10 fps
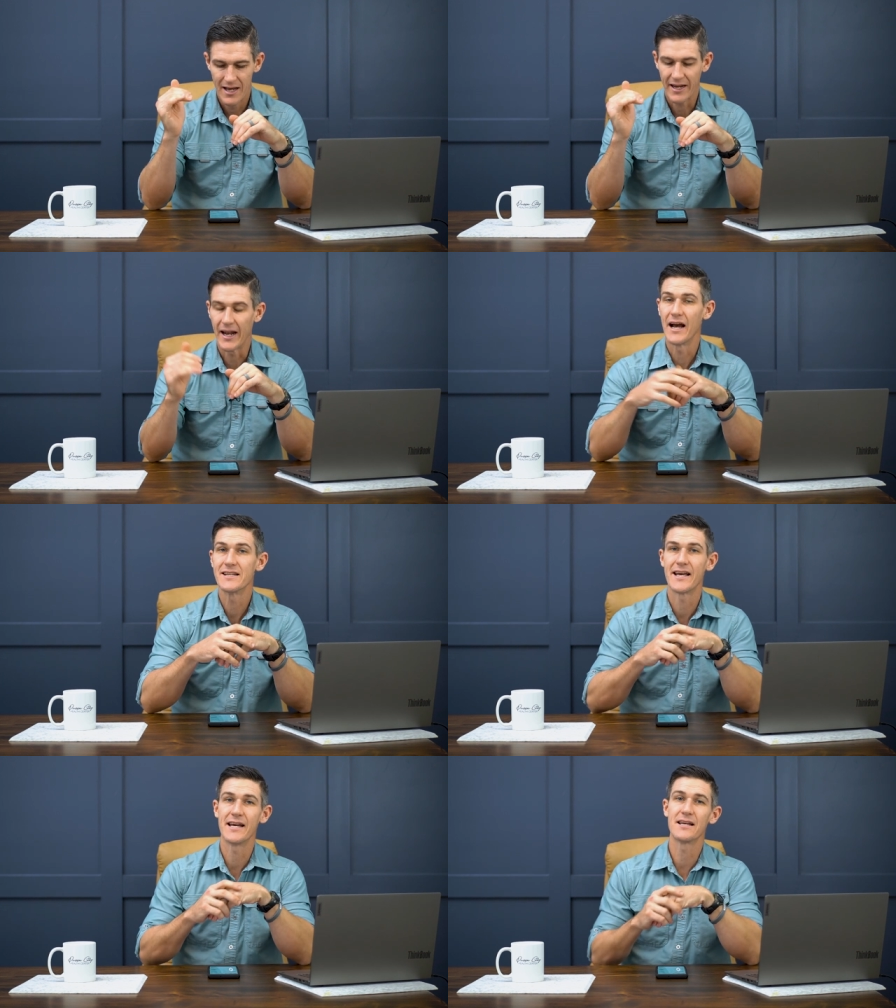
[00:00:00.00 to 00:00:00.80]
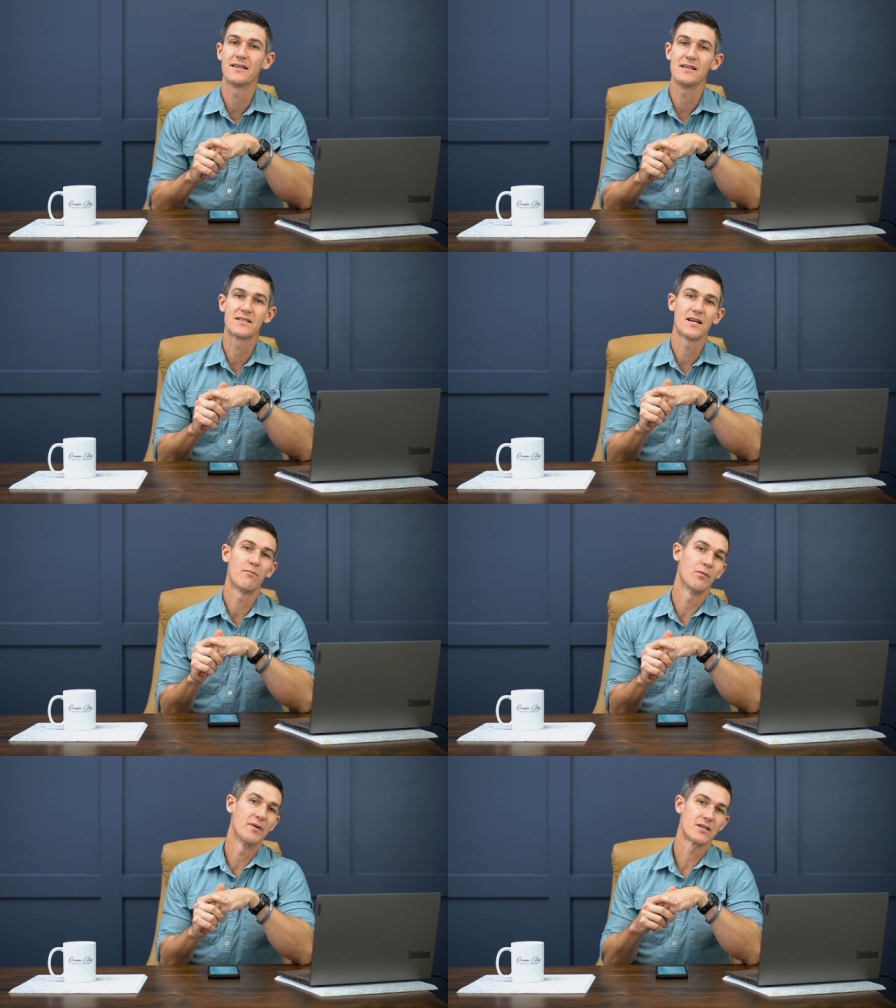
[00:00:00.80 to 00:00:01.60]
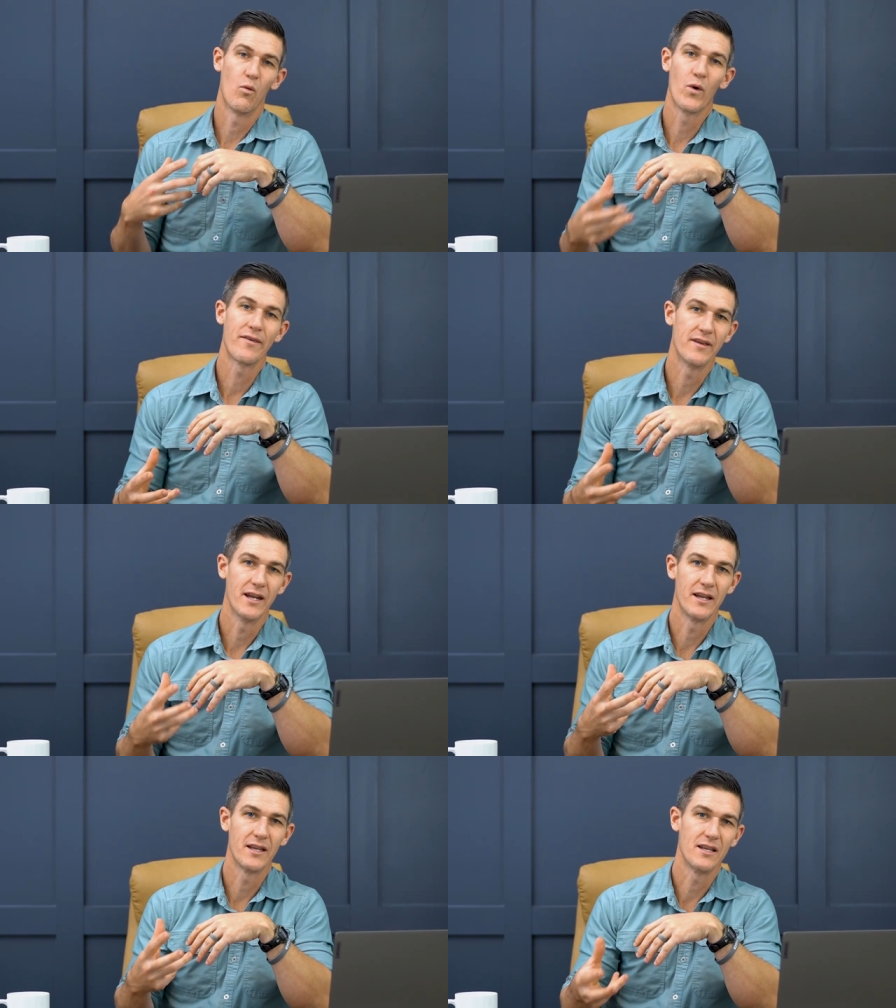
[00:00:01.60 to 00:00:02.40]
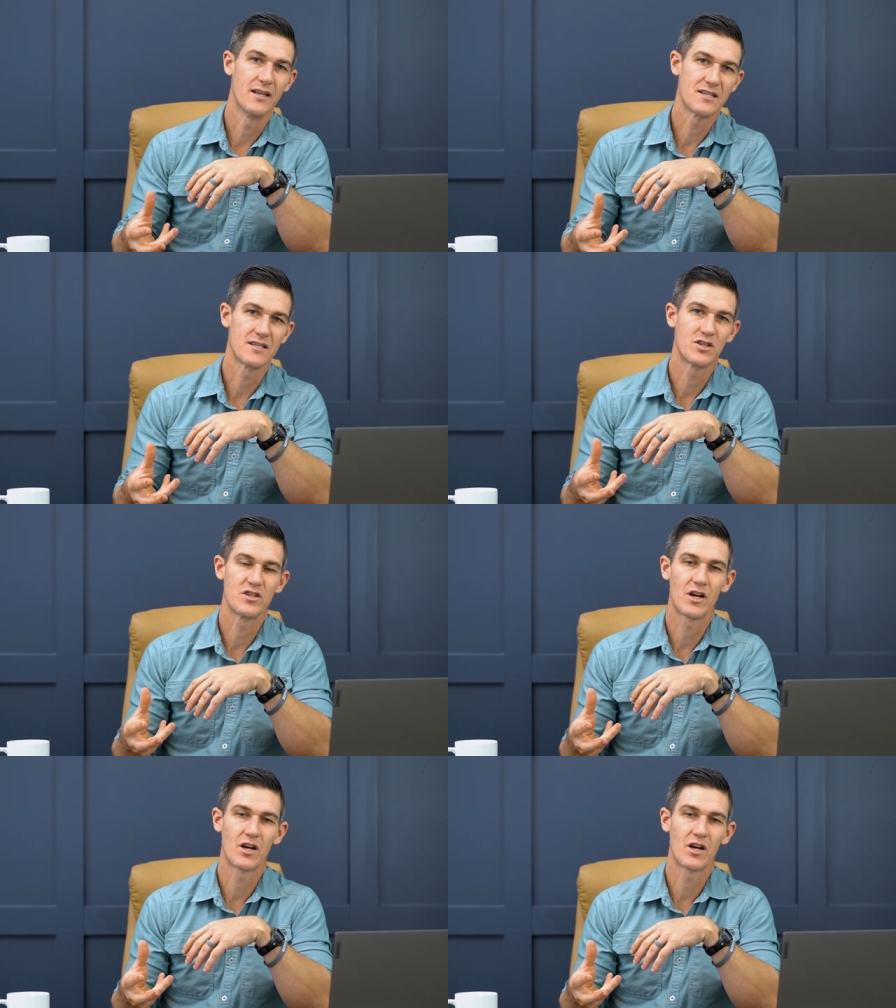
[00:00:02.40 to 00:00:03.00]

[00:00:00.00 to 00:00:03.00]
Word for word: Can I take these supplements with it? And this is, she's